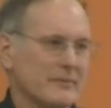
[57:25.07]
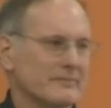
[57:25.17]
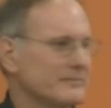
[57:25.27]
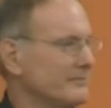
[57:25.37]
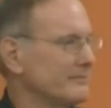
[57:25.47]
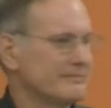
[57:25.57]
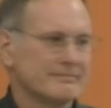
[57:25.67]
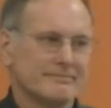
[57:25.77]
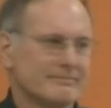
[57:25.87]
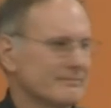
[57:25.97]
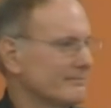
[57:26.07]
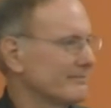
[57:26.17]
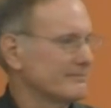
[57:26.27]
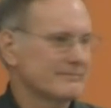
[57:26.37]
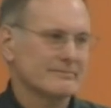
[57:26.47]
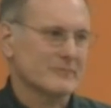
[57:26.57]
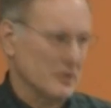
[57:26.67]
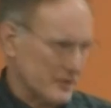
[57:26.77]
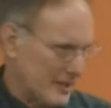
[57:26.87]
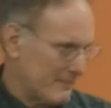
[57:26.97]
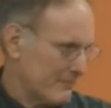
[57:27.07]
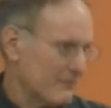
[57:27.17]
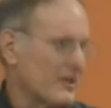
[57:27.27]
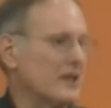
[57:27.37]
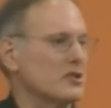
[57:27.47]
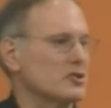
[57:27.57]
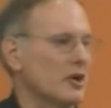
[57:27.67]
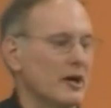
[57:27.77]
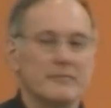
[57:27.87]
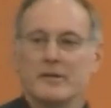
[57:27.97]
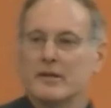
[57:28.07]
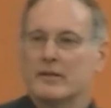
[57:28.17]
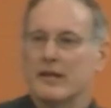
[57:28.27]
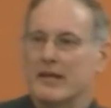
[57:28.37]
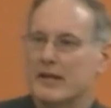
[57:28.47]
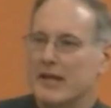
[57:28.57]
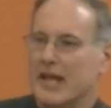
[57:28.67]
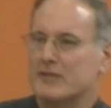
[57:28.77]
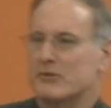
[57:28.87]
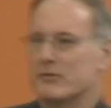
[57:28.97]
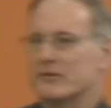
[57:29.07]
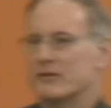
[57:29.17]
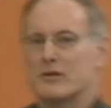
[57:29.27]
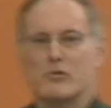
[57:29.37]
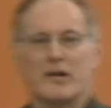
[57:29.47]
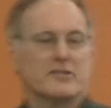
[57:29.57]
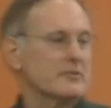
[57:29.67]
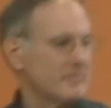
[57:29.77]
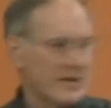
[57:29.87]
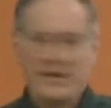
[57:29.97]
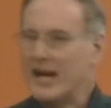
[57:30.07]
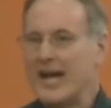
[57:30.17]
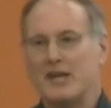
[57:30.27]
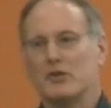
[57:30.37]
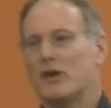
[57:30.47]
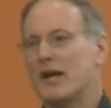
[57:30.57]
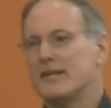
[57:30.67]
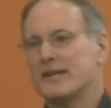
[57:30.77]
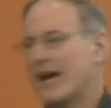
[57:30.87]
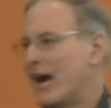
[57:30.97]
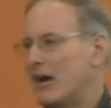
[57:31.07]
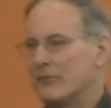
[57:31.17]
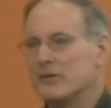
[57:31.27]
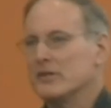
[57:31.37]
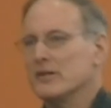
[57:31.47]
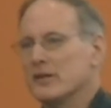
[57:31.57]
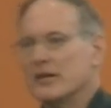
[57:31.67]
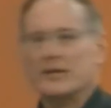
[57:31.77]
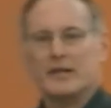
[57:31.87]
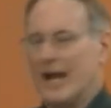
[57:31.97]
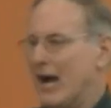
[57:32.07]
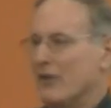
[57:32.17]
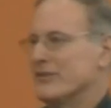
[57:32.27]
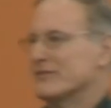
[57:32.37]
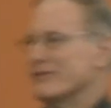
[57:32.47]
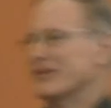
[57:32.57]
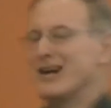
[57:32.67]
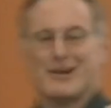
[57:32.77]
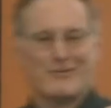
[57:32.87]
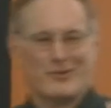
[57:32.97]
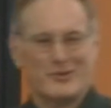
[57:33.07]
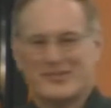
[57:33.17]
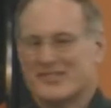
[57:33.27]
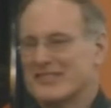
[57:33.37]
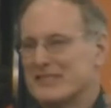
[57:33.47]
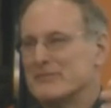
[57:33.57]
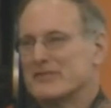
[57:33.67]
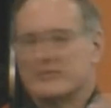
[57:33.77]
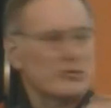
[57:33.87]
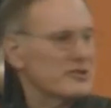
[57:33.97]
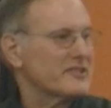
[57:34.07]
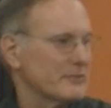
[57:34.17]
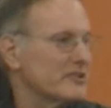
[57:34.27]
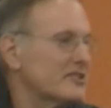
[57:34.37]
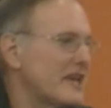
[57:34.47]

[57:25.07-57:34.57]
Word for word: The photographer climbed the stack. Thank you, John. Answer to the question. I had no idea how how this photographer was, was